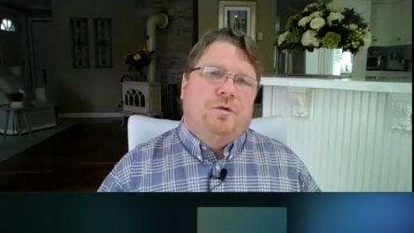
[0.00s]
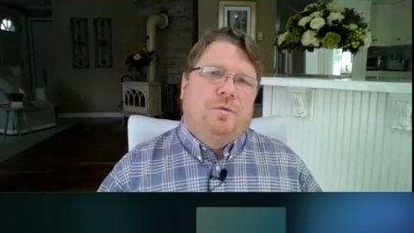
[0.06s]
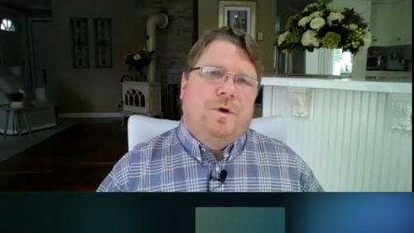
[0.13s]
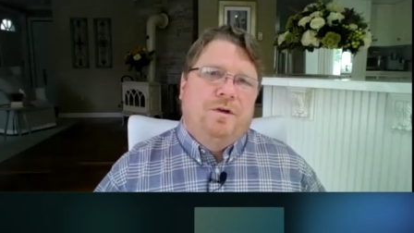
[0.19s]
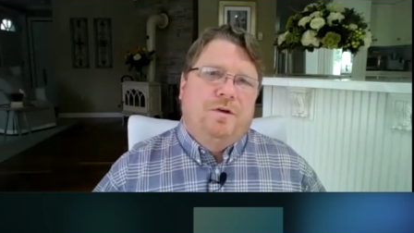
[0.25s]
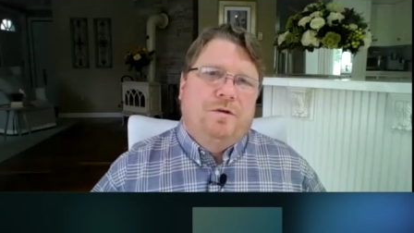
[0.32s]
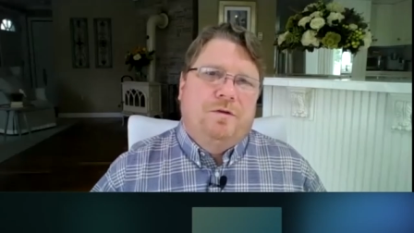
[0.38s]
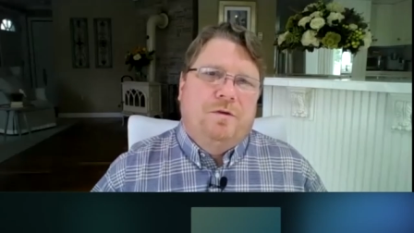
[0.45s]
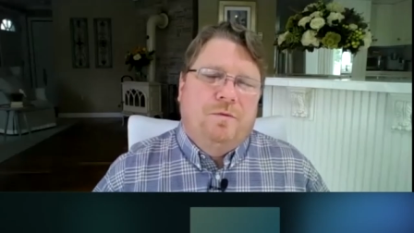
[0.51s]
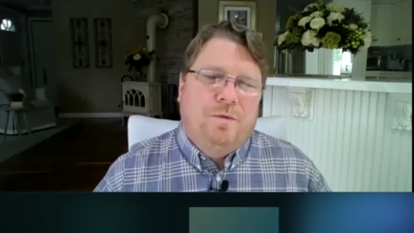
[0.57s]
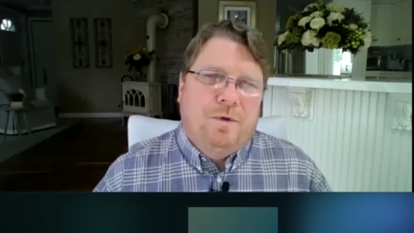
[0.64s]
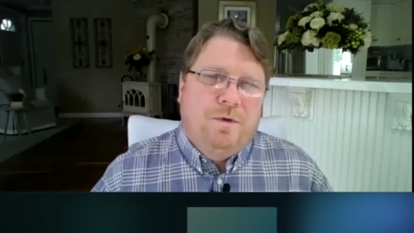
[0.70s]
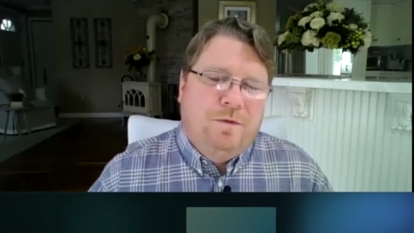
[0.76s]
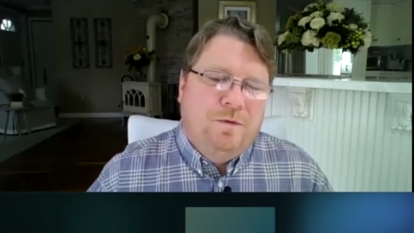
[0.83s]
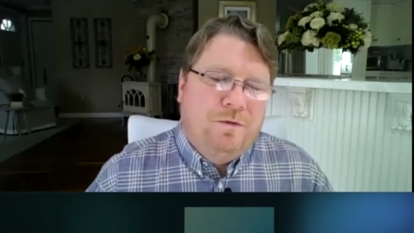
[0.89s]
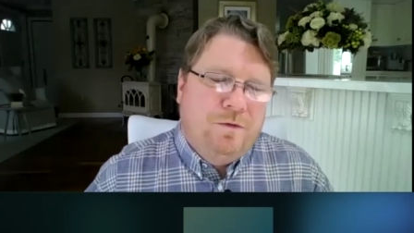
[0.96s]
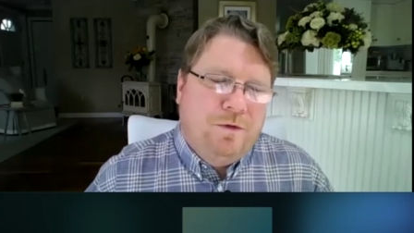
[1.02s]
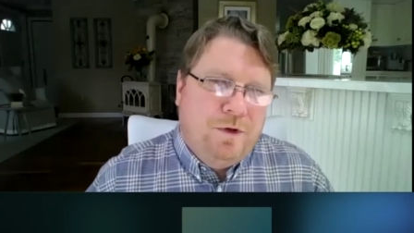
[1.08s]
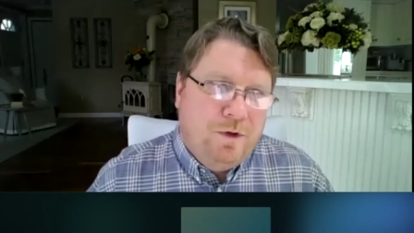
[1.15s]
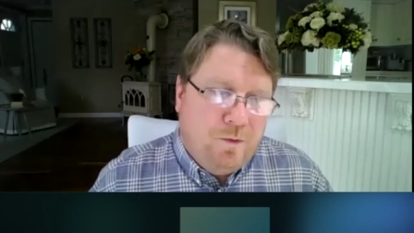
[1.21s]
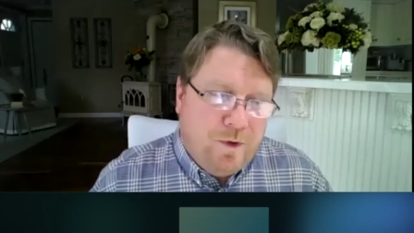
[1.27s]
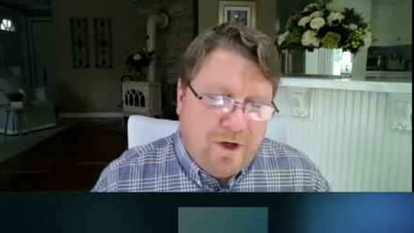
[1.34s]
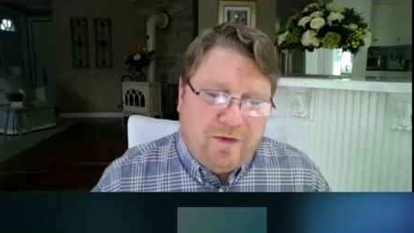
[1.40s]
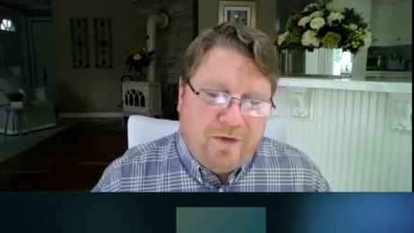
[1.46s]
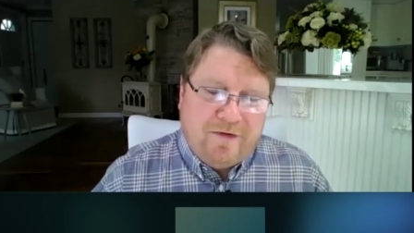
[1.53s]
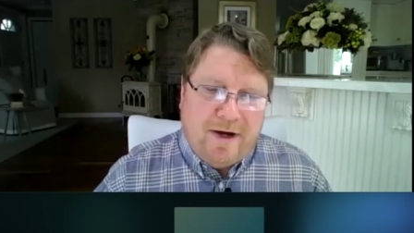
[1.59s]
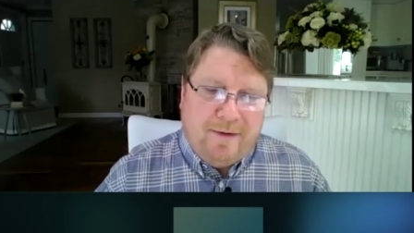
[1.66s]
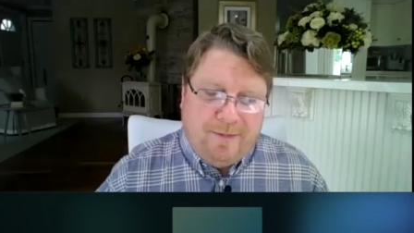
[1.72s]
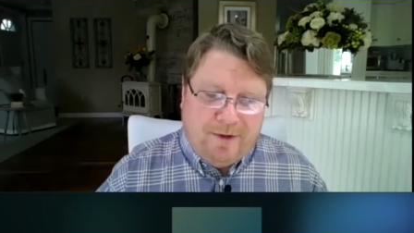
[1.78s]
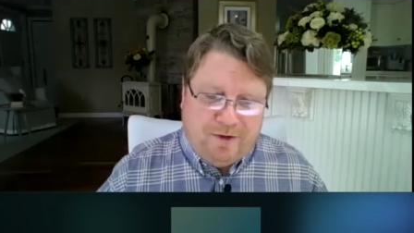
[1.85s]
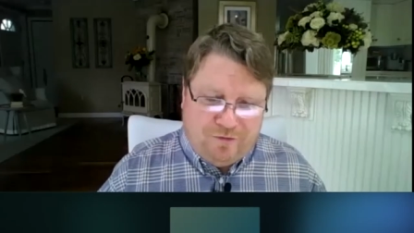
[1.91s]
when you're, uh, you know, one of the
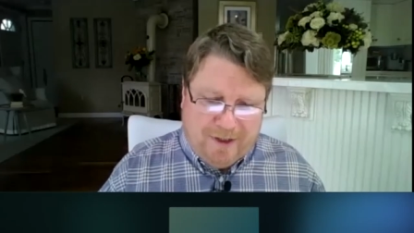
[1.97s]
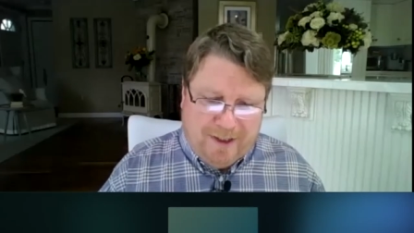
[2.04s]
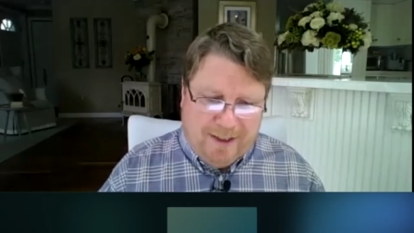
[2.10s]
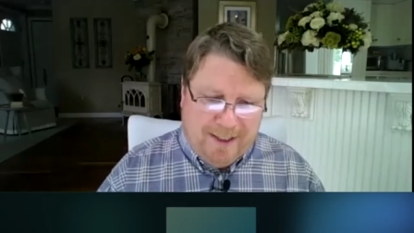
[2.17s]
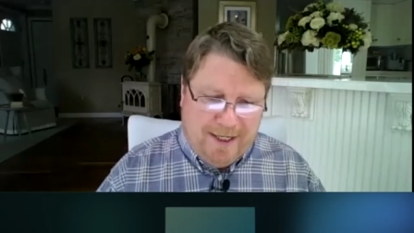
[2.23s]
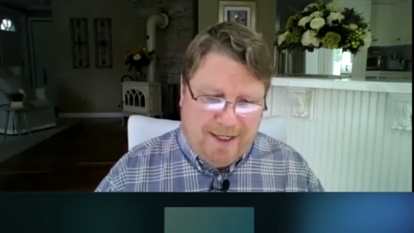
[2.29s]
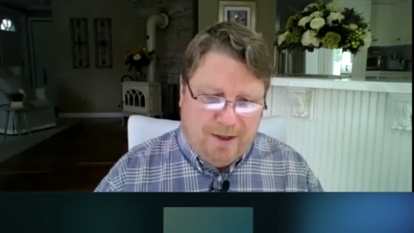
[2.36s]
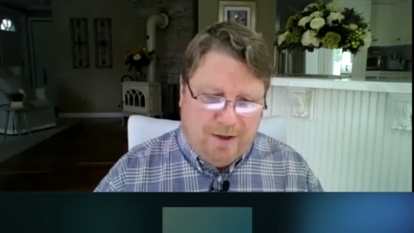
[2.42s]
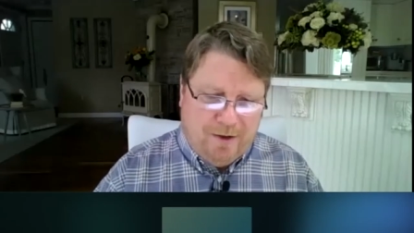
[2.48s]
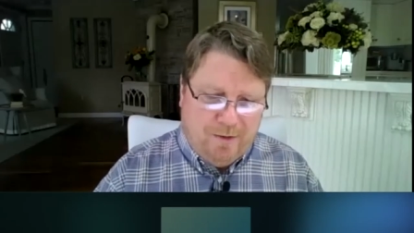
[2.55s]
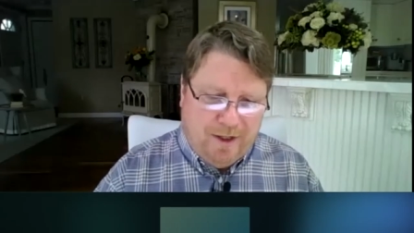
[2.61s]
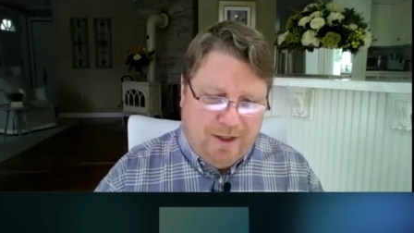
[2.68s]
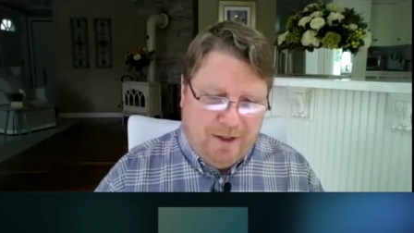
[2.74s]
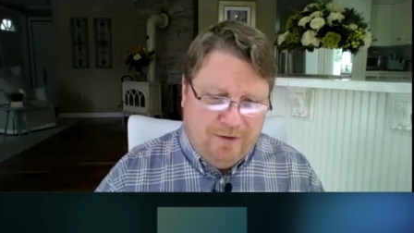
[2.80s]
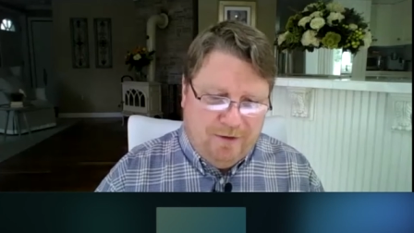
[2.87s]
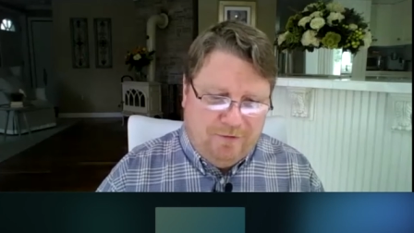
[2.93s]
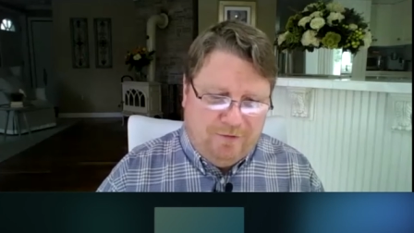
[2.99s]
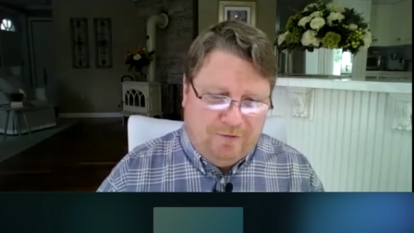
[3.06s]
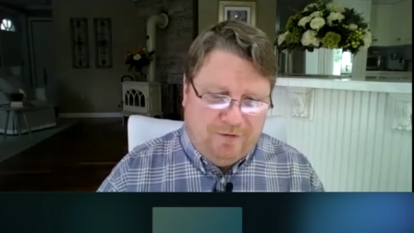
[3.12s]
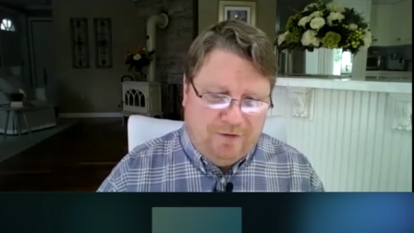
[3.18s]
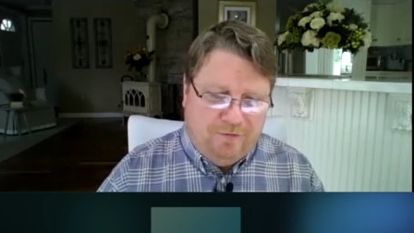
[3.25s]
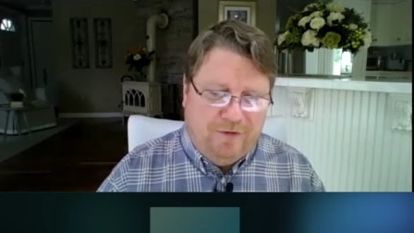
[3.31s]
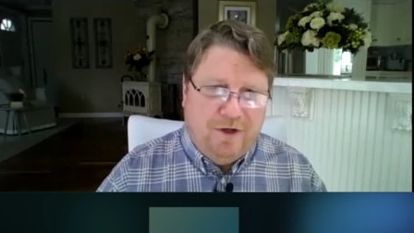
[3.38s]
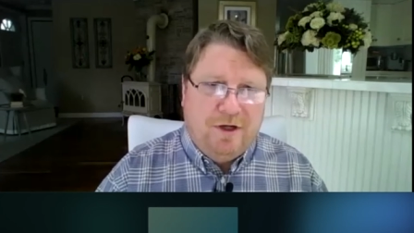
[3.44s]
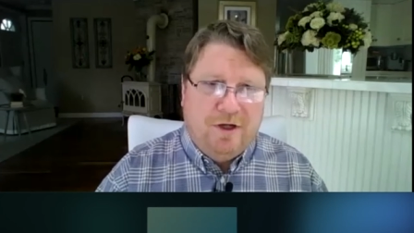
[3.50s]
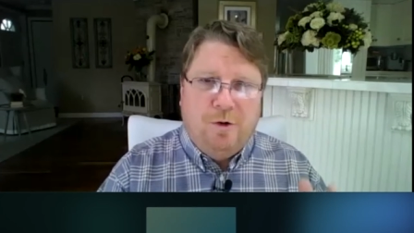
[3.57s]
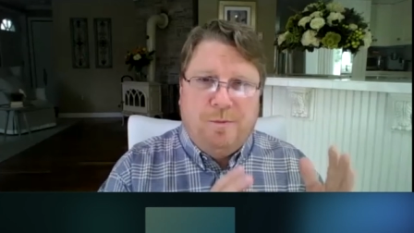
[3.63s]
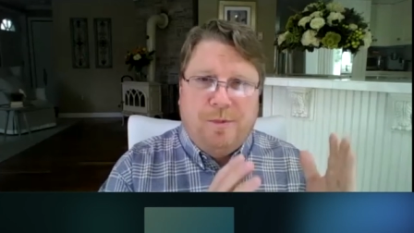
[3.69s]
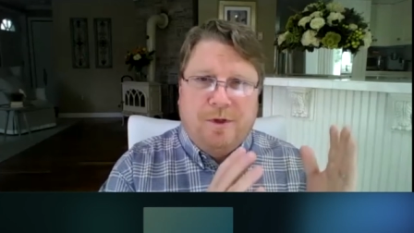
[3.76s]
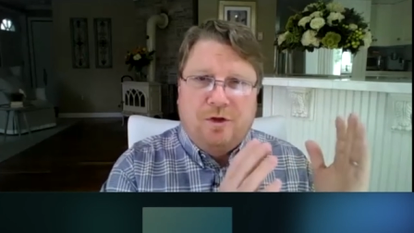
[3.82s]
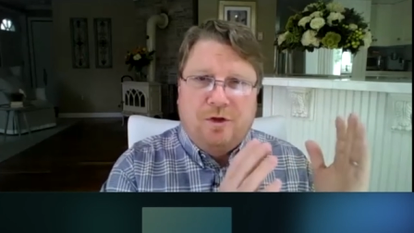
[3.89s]
topics right now is if you can
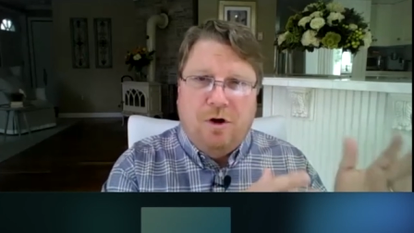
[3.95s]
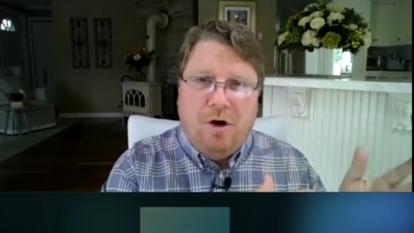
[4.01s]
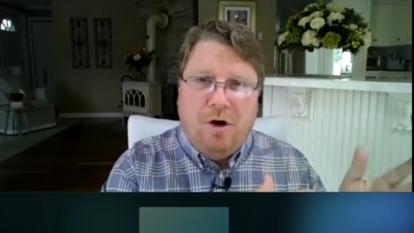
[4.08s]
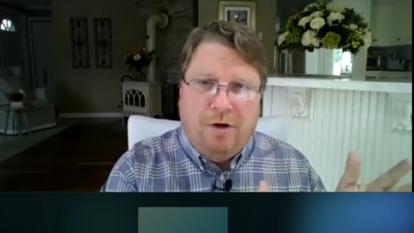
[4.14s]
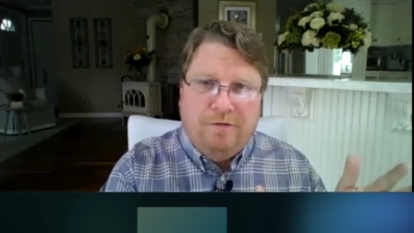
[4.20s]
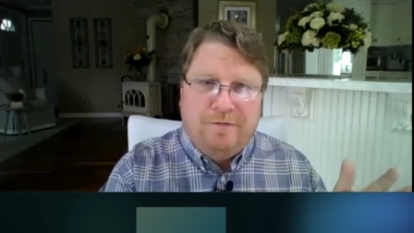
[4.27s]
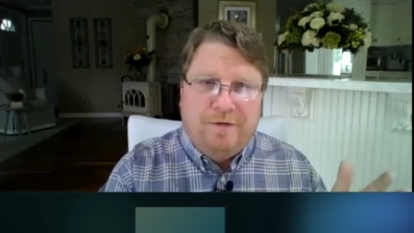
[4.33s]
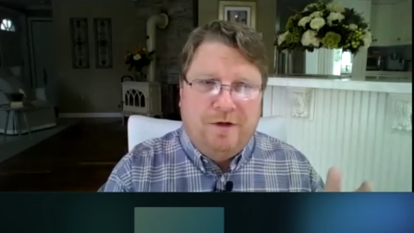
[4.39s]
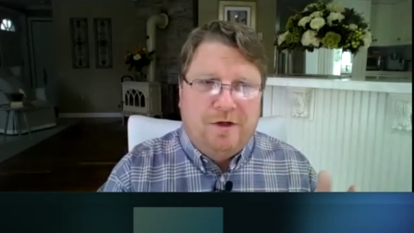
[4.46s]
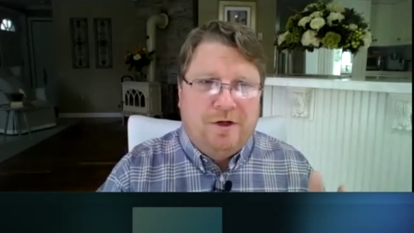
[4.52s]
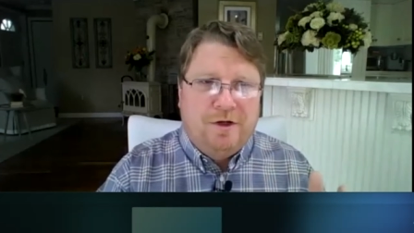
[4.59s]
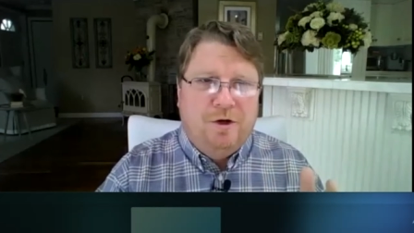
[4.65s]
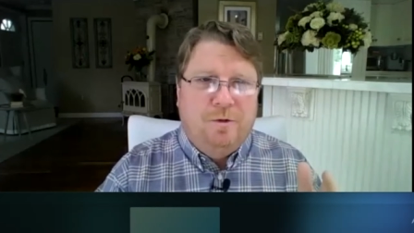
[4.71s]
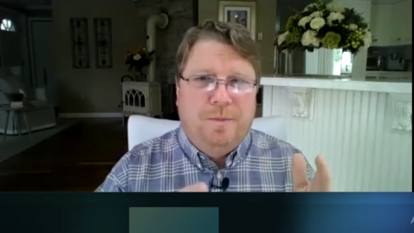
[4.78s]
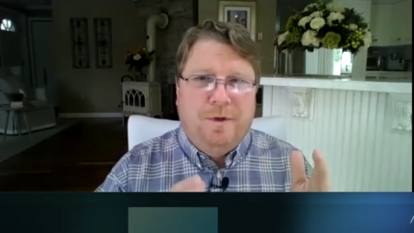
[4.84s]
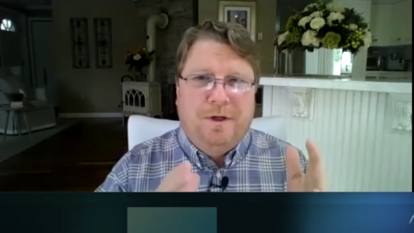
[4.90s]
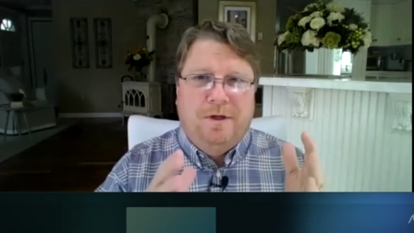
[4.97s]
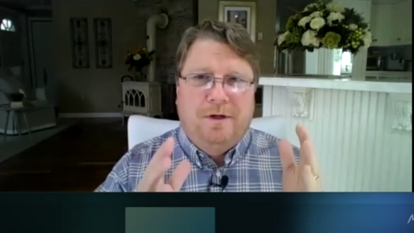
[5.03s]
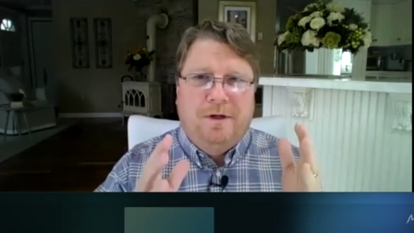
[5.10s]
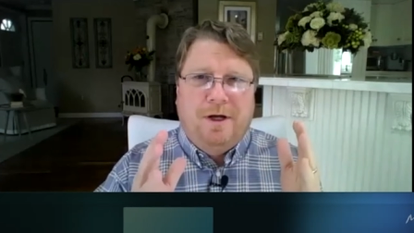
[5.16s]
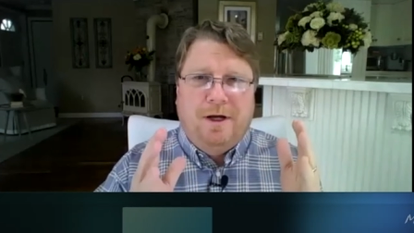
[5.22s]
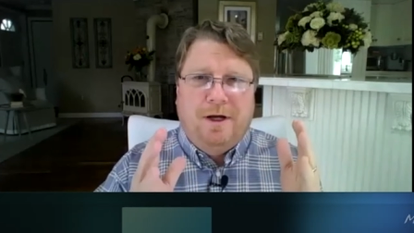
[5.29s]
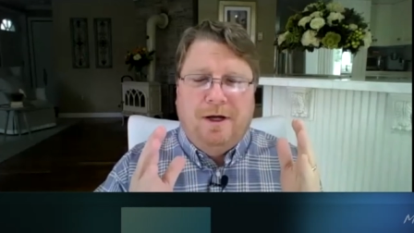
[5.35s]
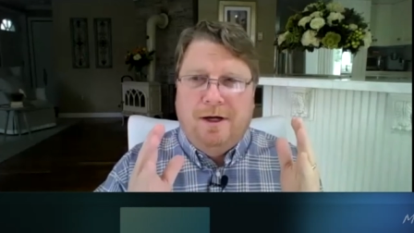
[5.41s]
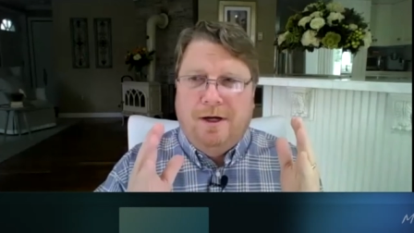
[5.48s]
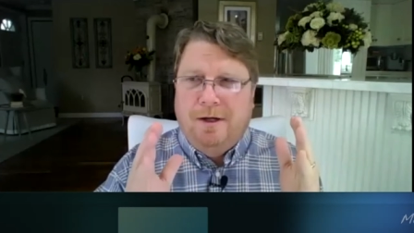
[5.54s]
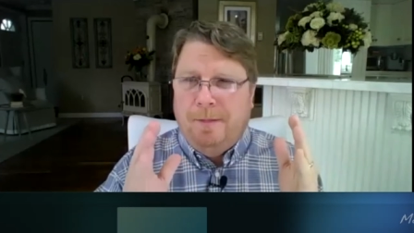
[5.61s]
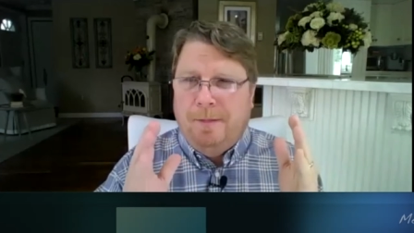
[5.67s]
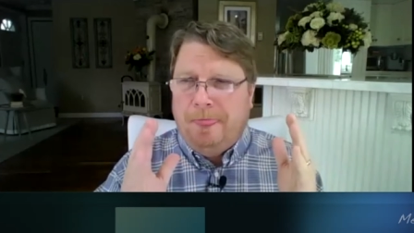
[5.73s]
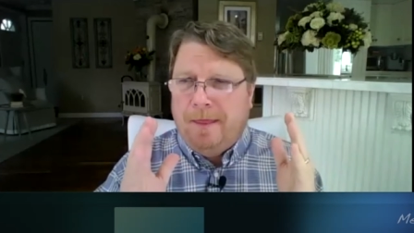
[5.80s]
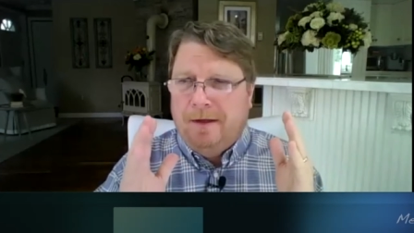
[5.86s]
open golf and you can open
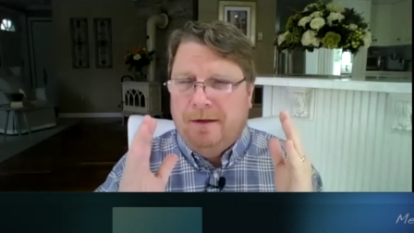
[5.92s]
um,